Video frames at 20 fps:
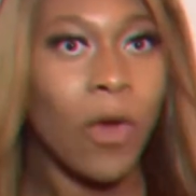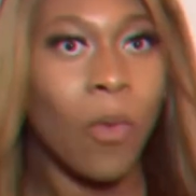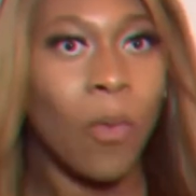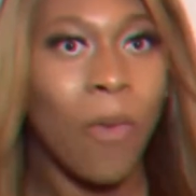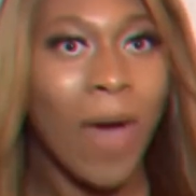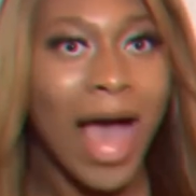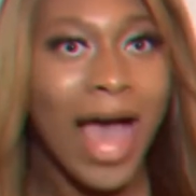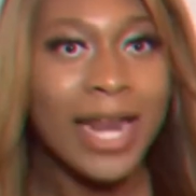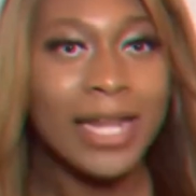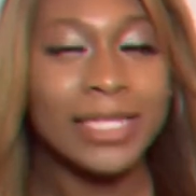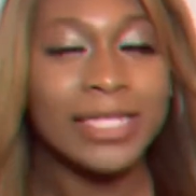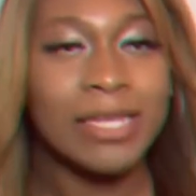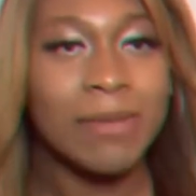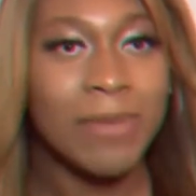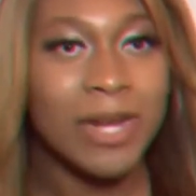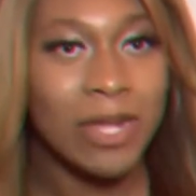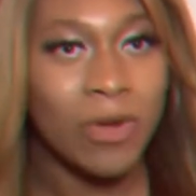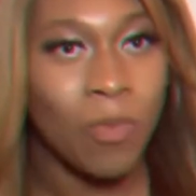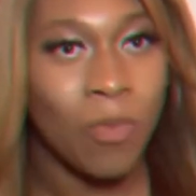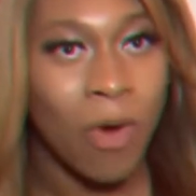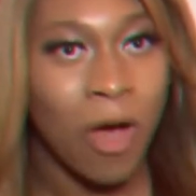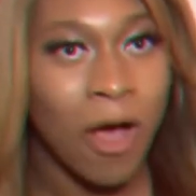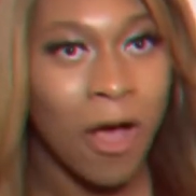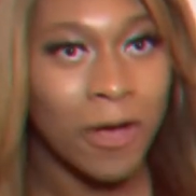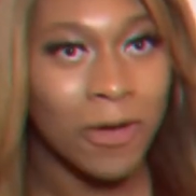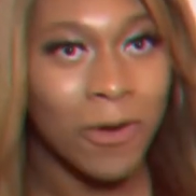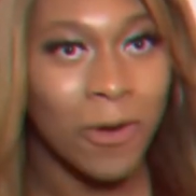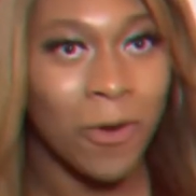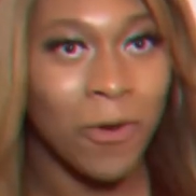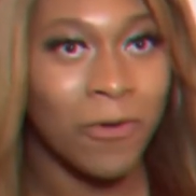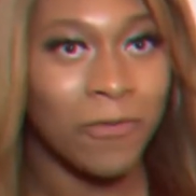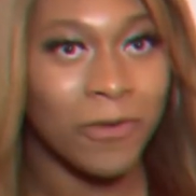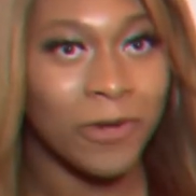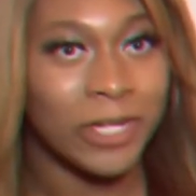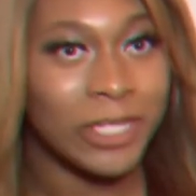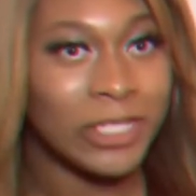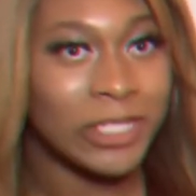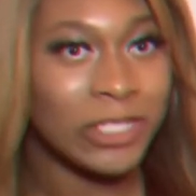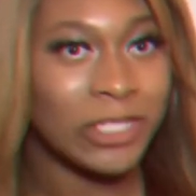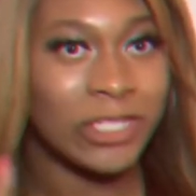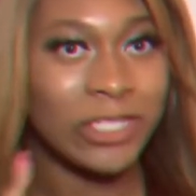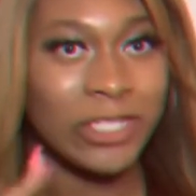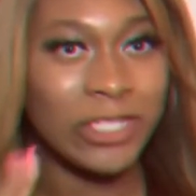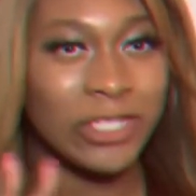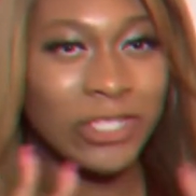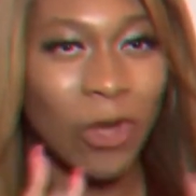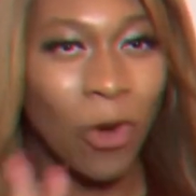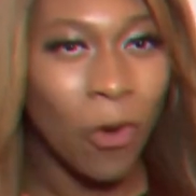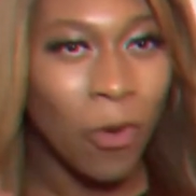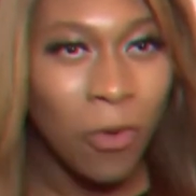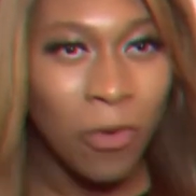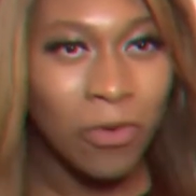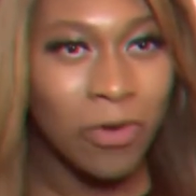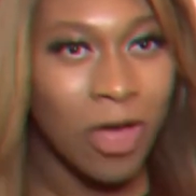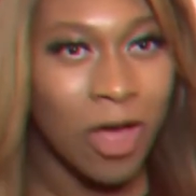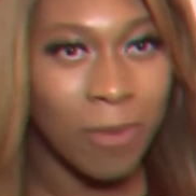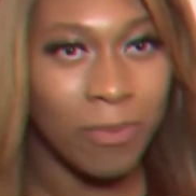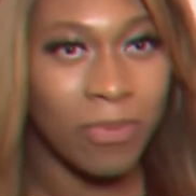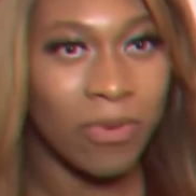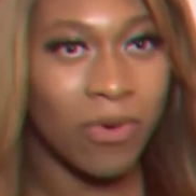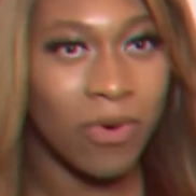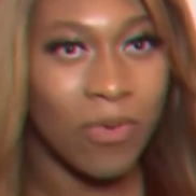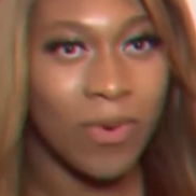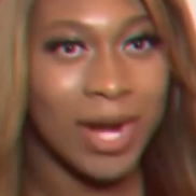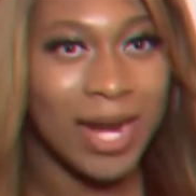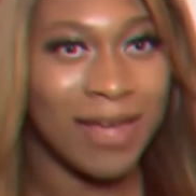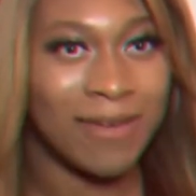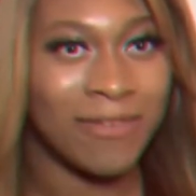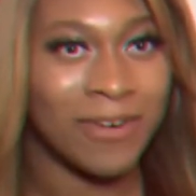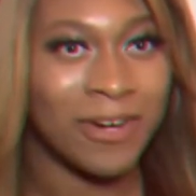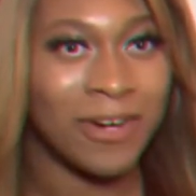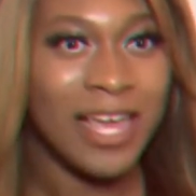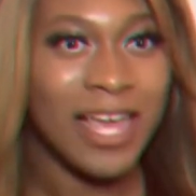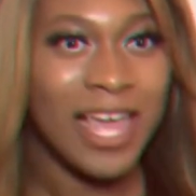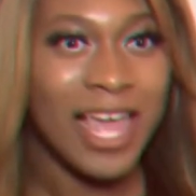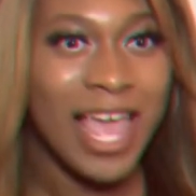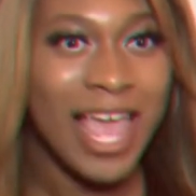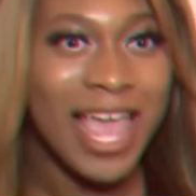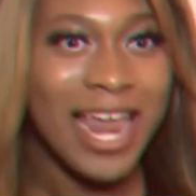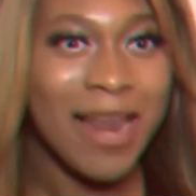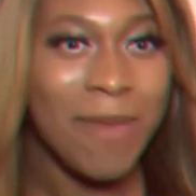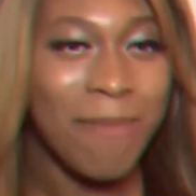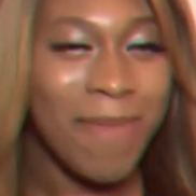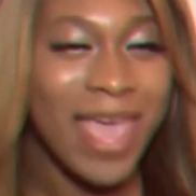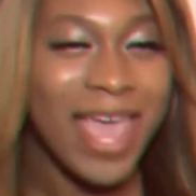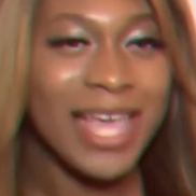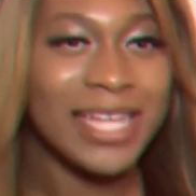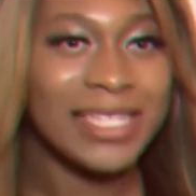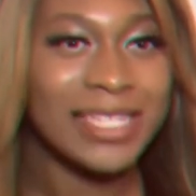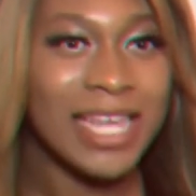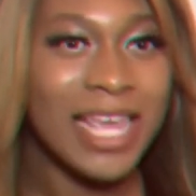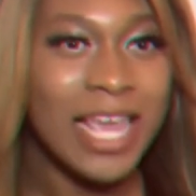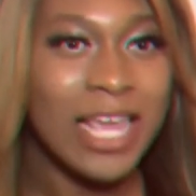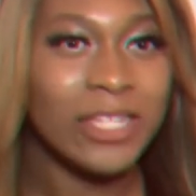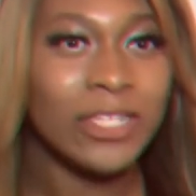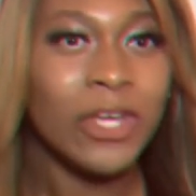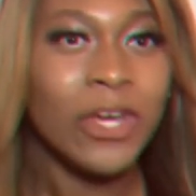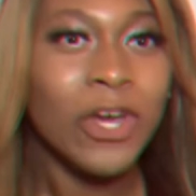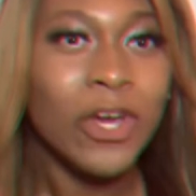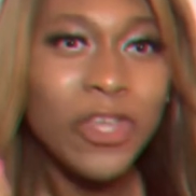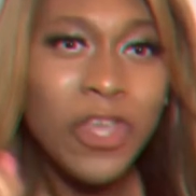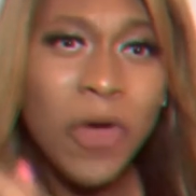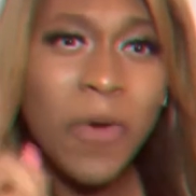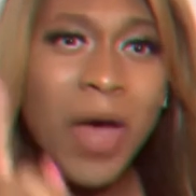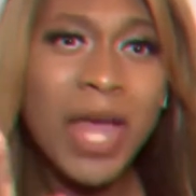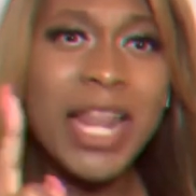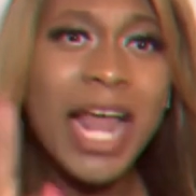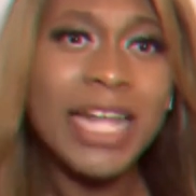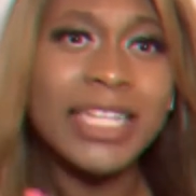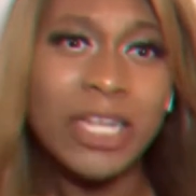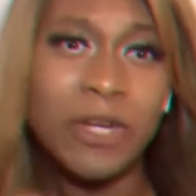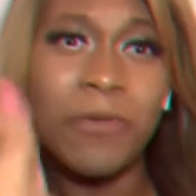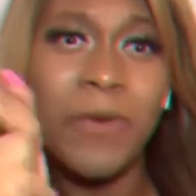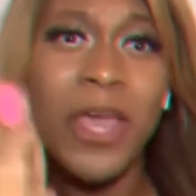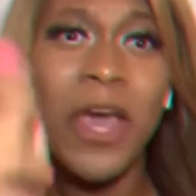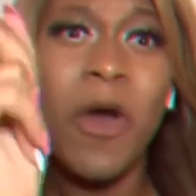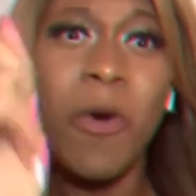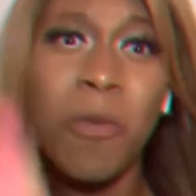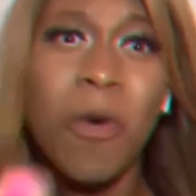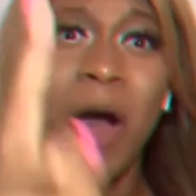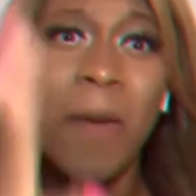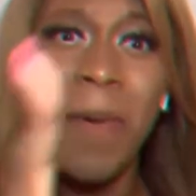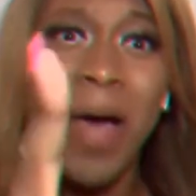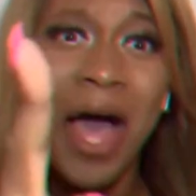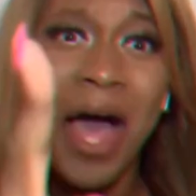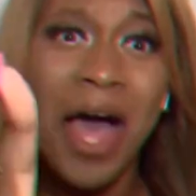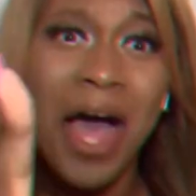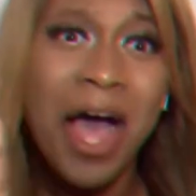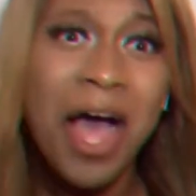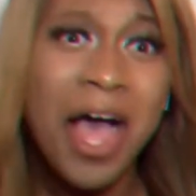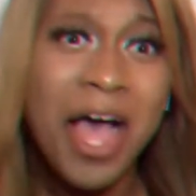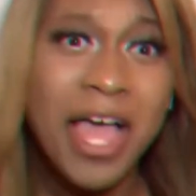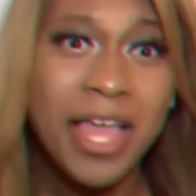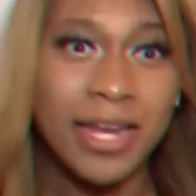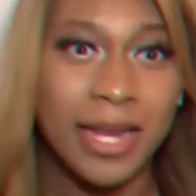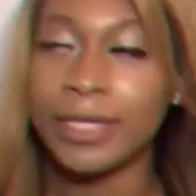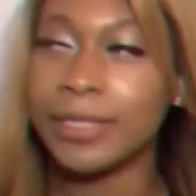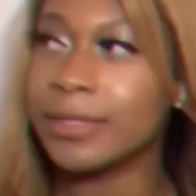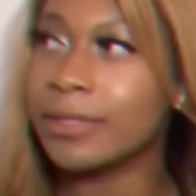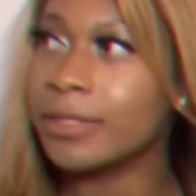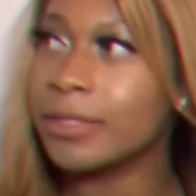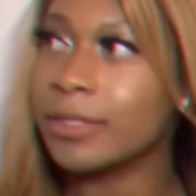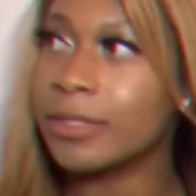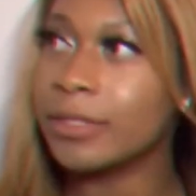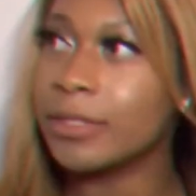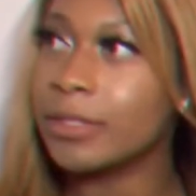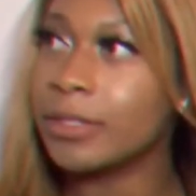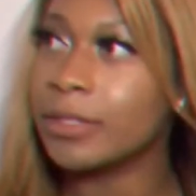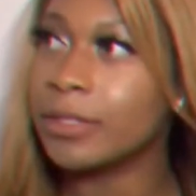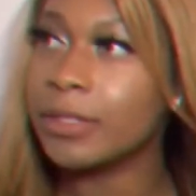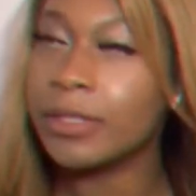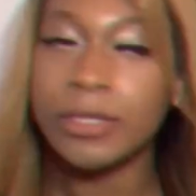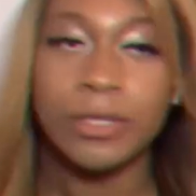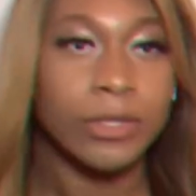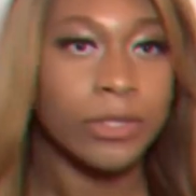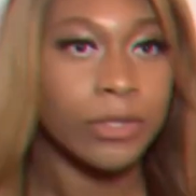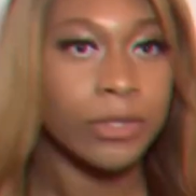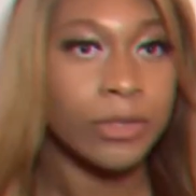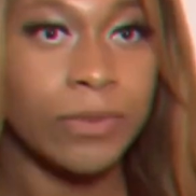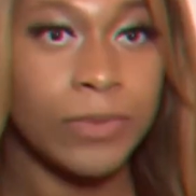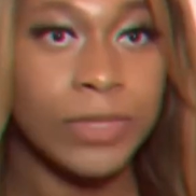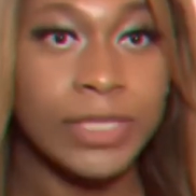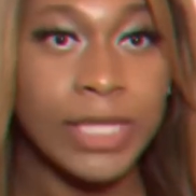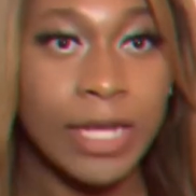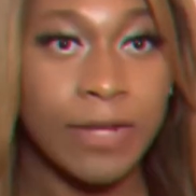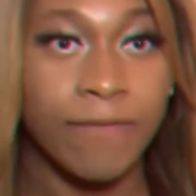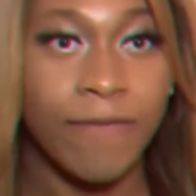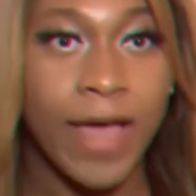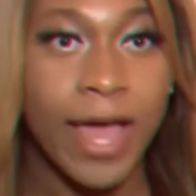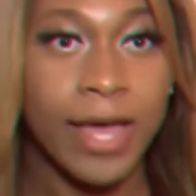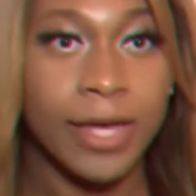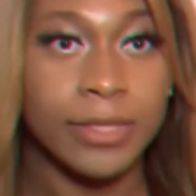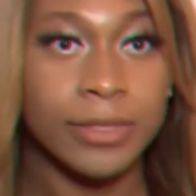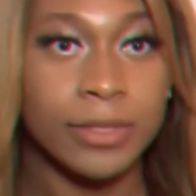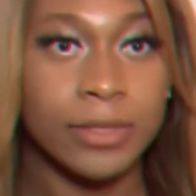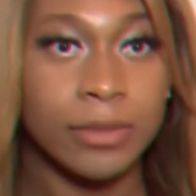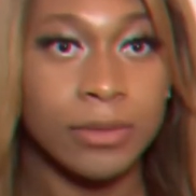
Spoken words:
Why does somebody walk over this old couple or whatever, and the man says, you are not the real woman? We stating facts.